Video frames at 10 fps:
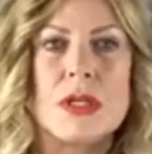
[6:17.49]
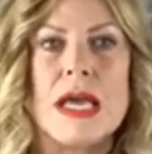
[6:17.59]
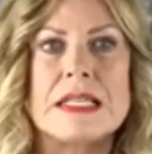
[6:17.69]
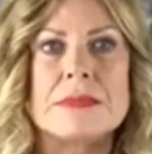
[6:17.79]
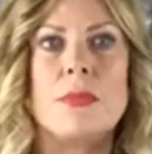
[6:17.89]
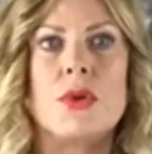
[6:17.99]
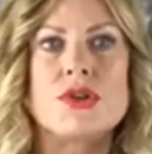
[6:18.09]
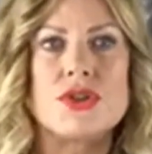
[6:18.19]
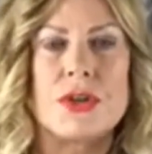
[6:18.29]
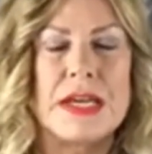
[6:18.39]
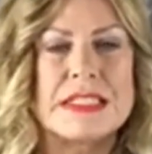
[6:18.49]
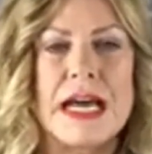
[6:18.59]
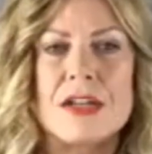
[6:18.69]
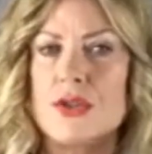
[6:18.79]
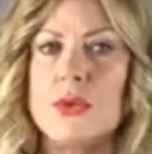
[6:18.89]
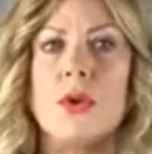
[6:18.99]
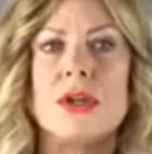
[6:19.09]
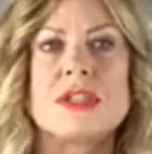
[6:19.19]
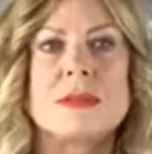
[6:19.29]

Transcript: It's moisturise. I do want you to